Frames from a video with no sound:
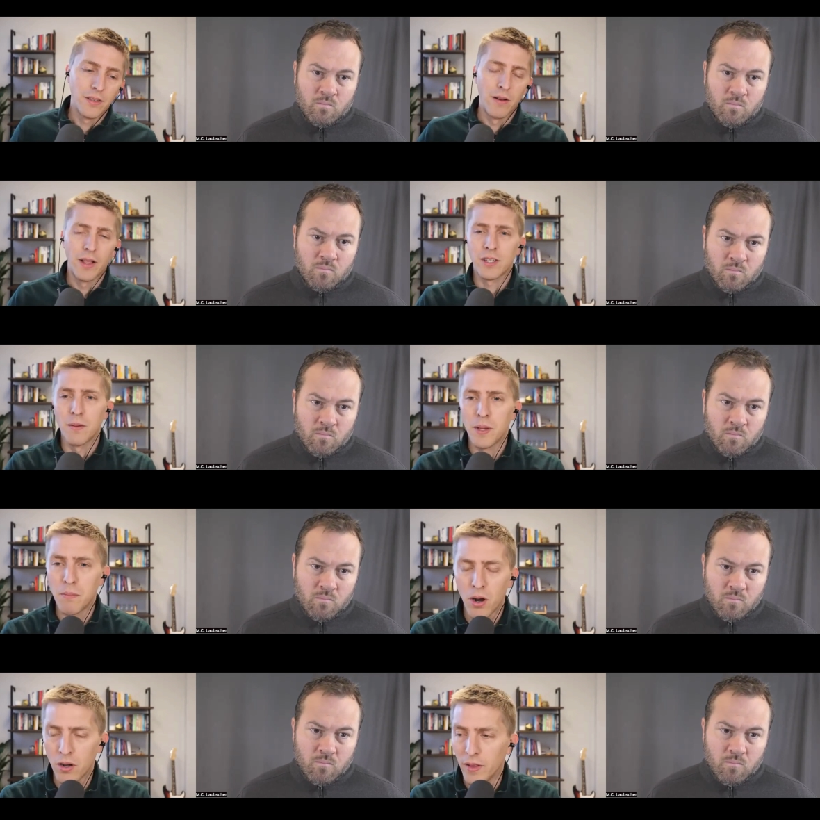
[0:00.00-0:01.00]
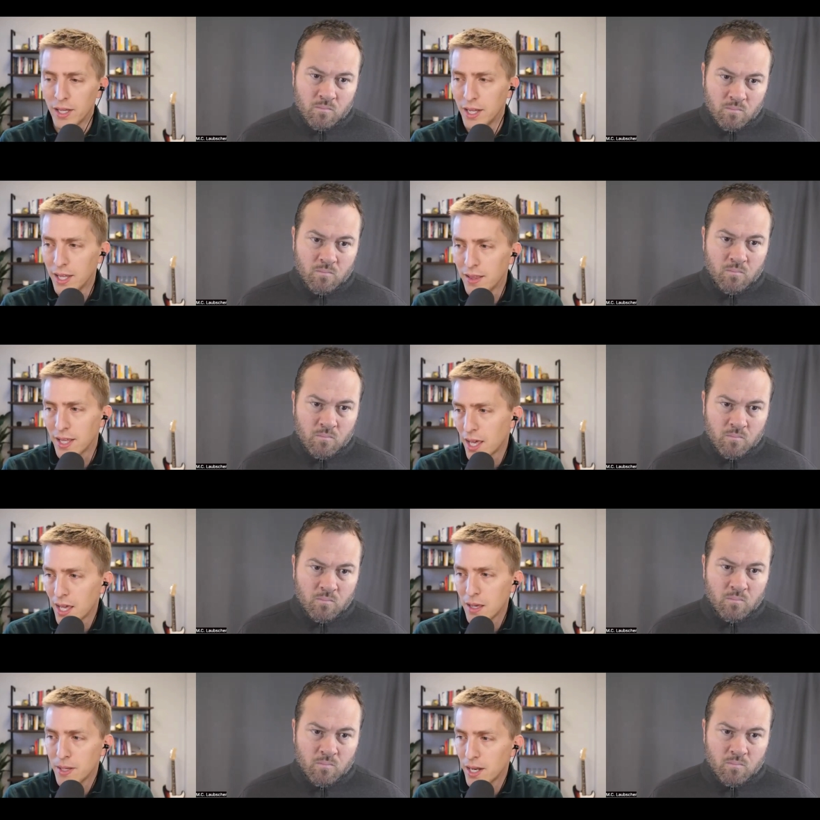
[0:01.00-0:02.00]
Speaker 1: that's like a big part of like getting in the
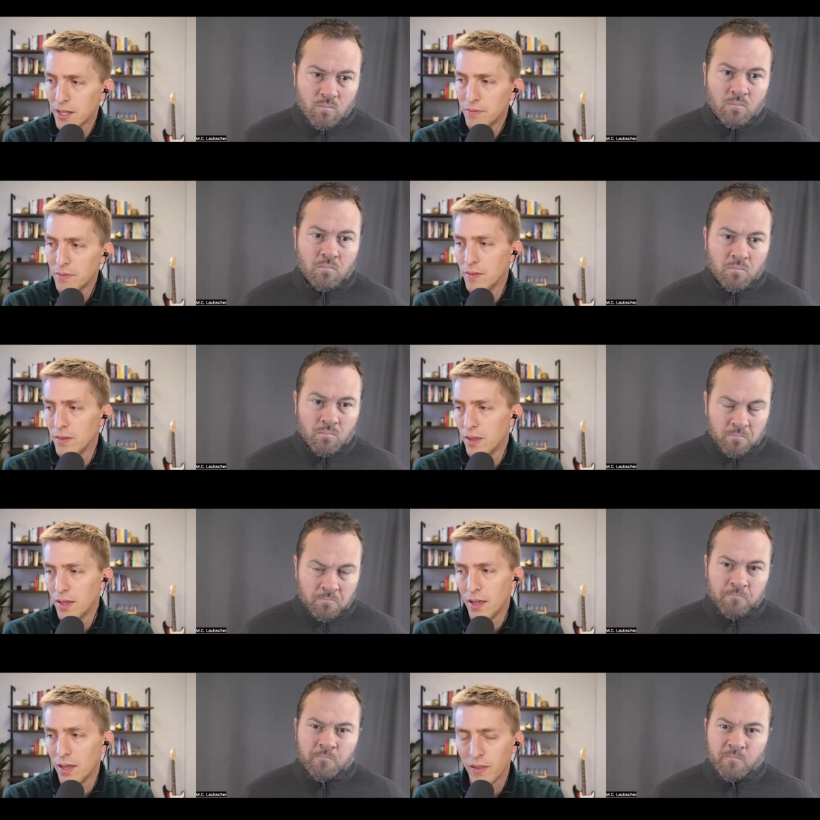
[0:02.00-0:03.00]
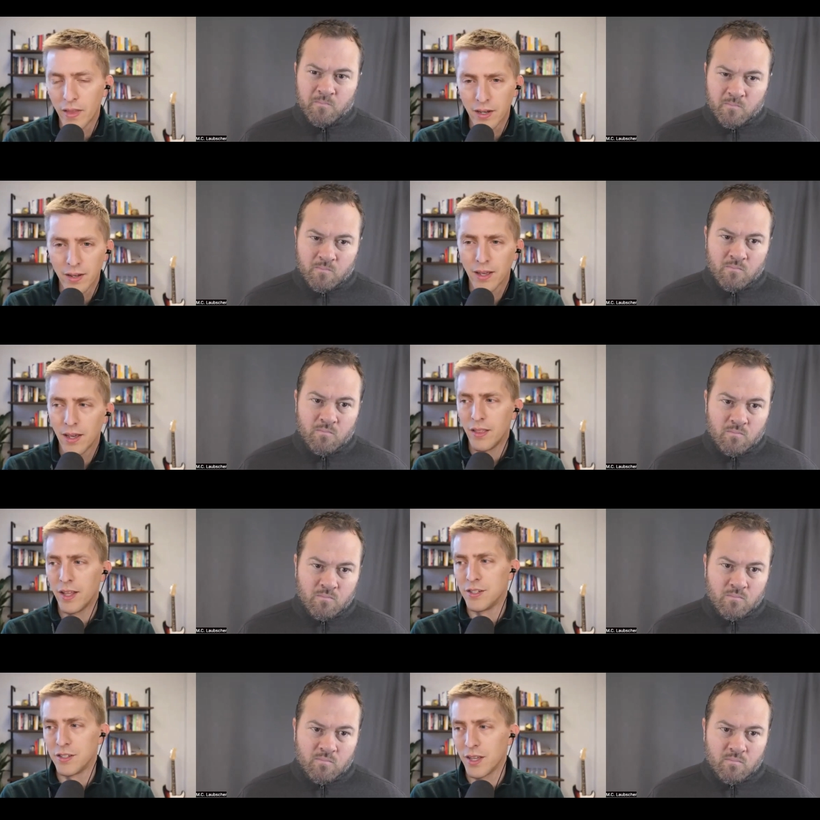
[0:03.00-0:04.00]
game and, and, and then, and
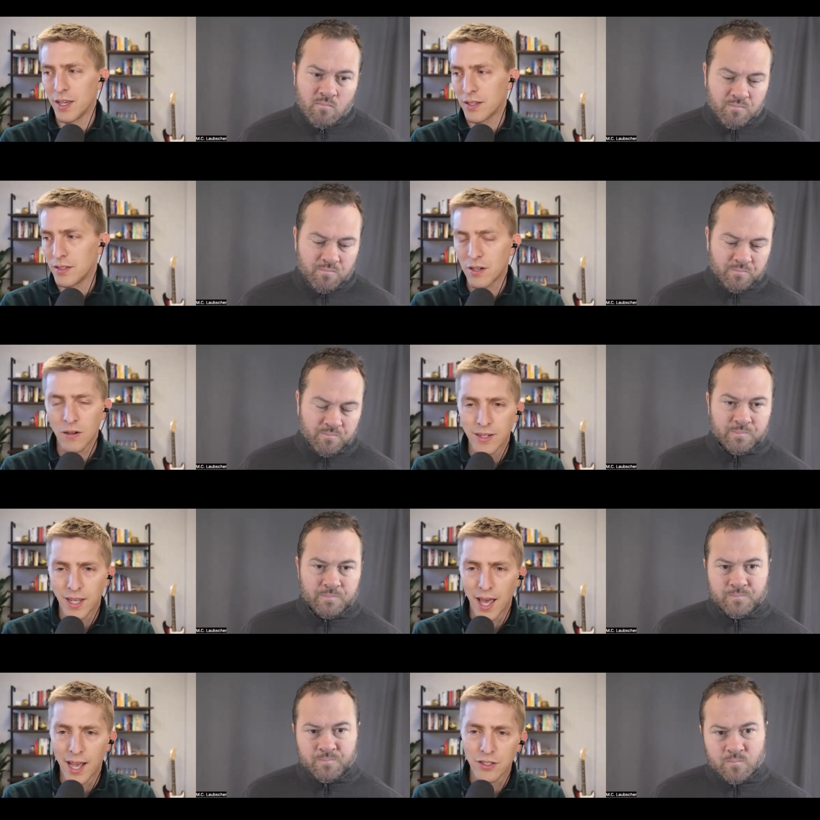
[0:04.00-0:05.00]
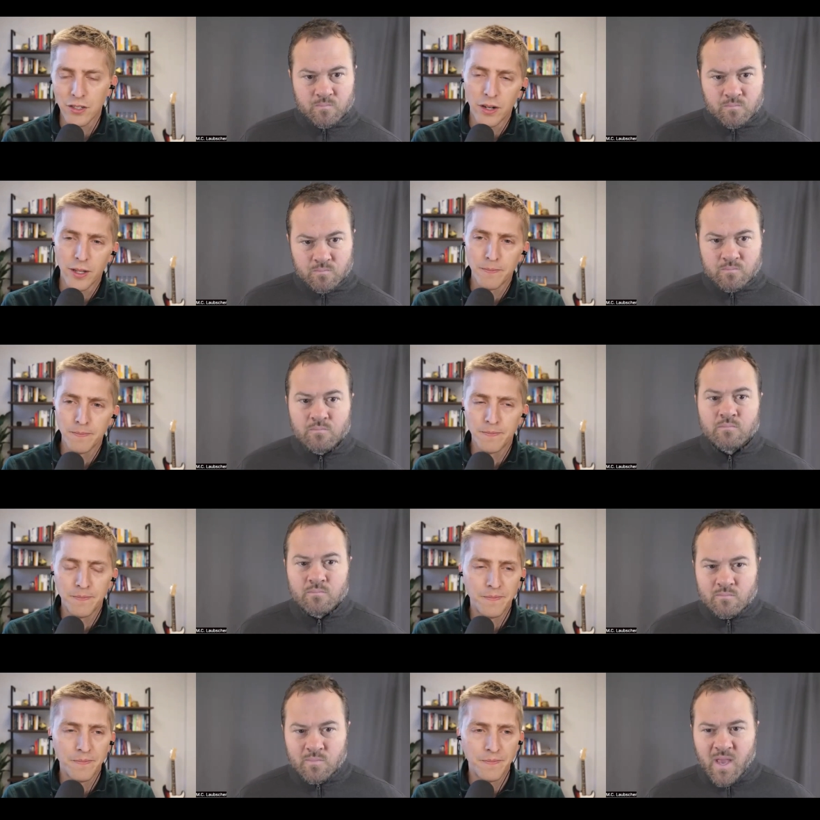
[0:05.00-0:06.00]
then just like starting to take action on it.
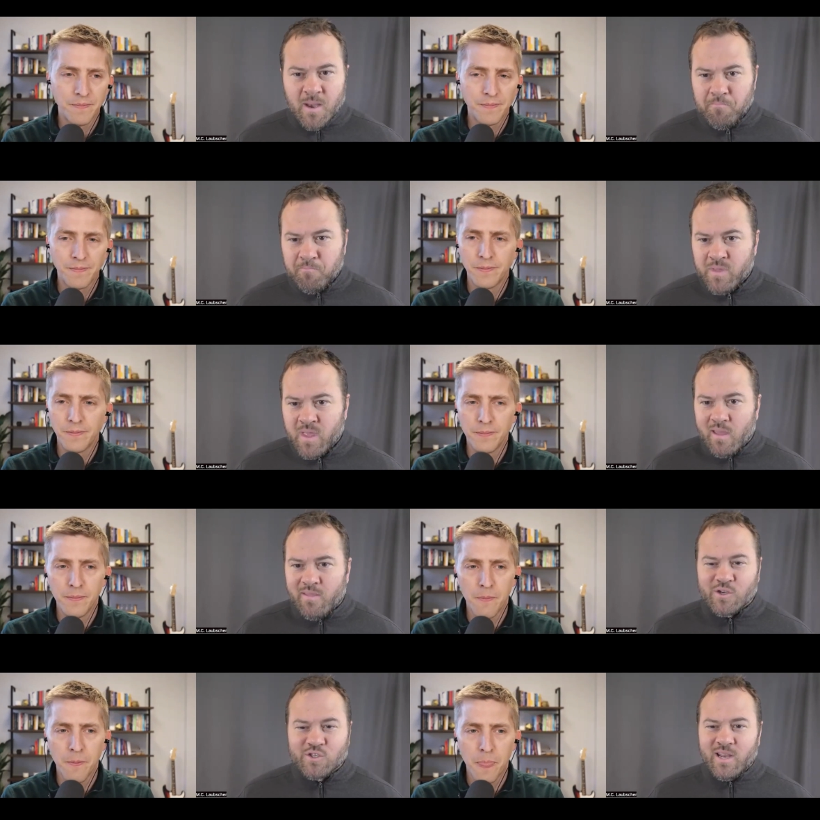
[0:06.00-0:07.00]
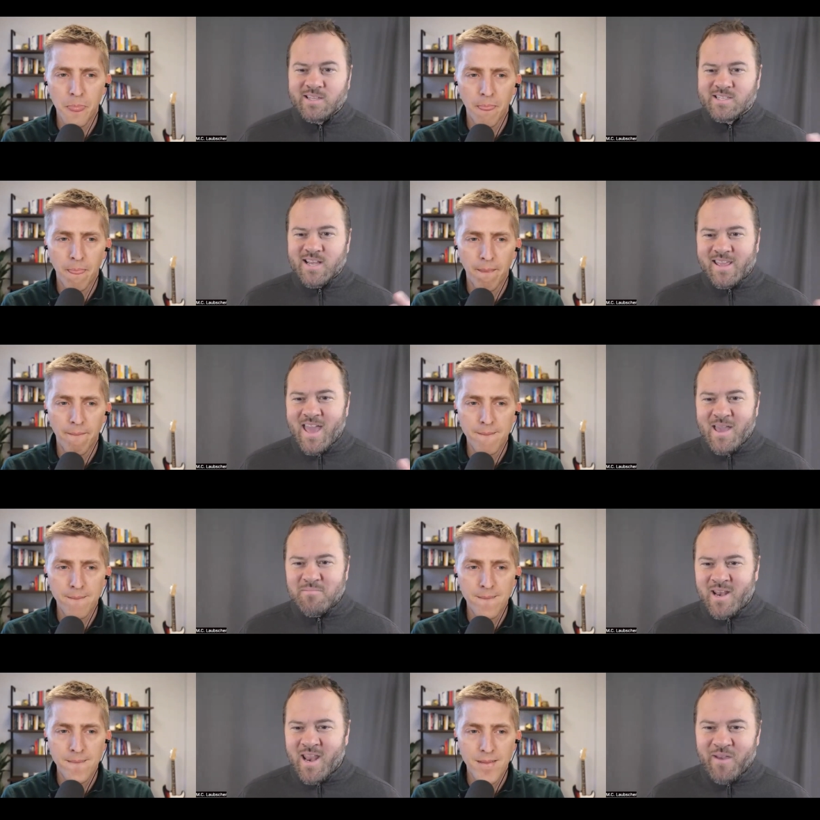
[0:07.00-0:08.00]
Speaker 2: Yep. There's an inside
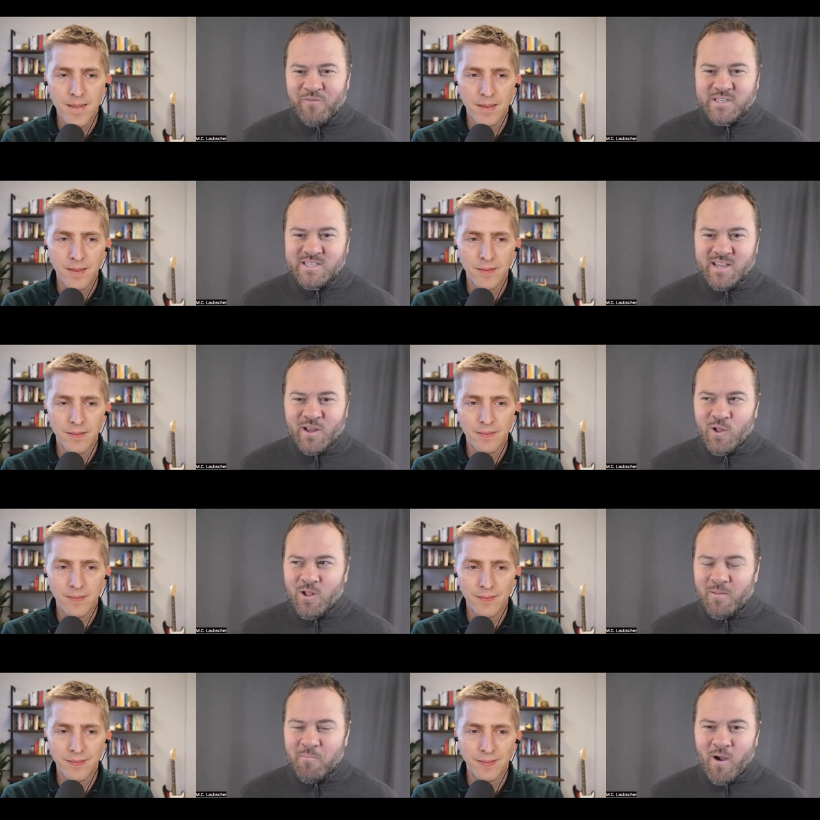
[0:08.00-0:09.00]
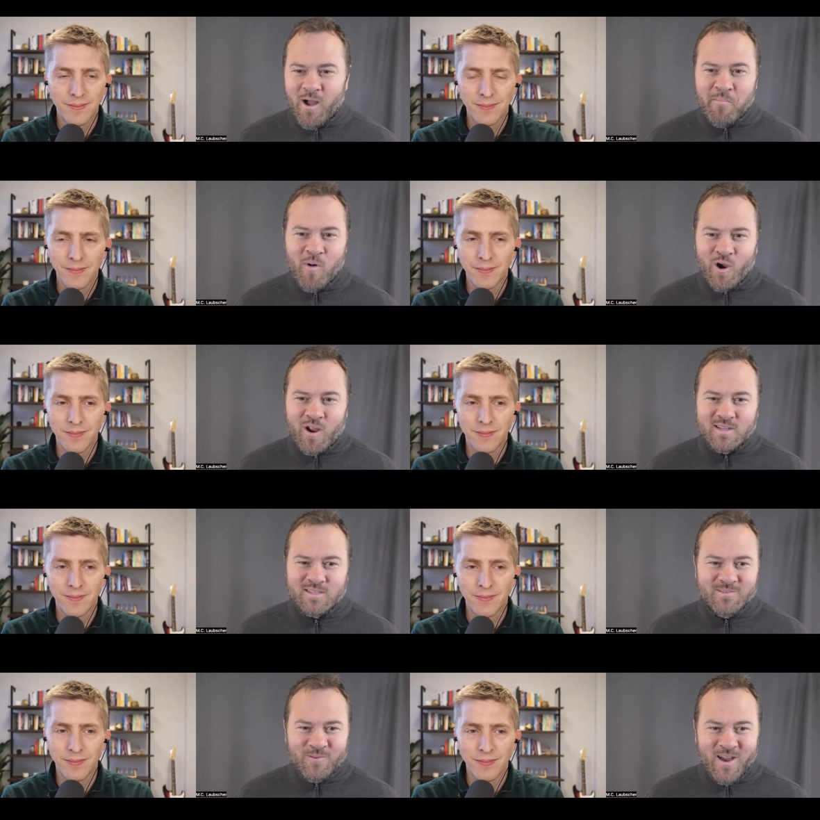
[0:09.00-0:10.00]
game in every single uh,
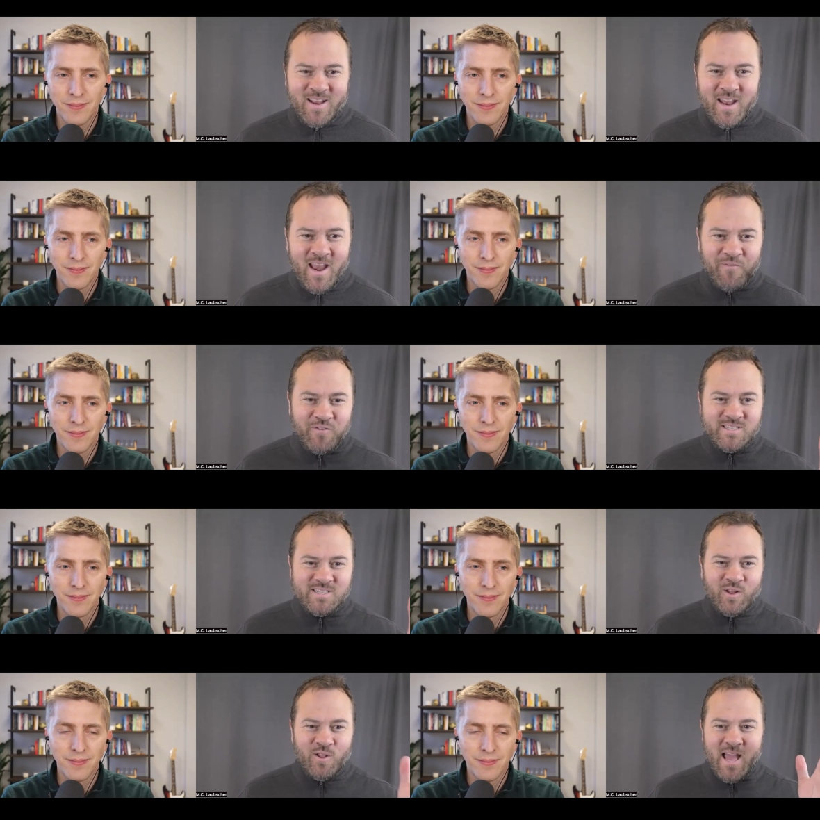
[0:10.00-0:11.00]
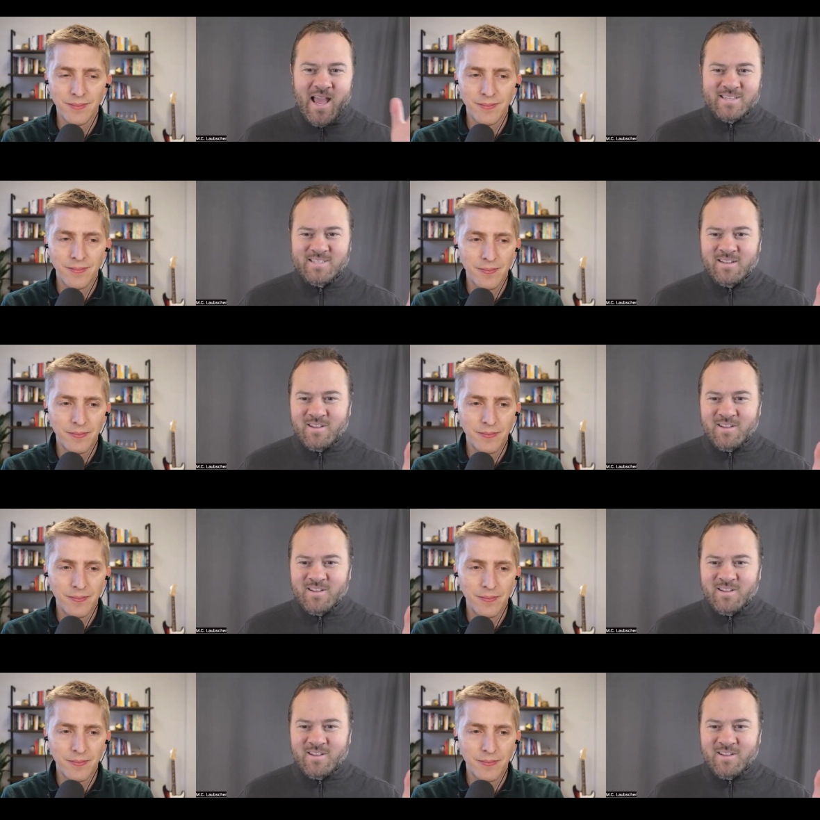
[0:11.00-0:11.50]
market, right? In every single asset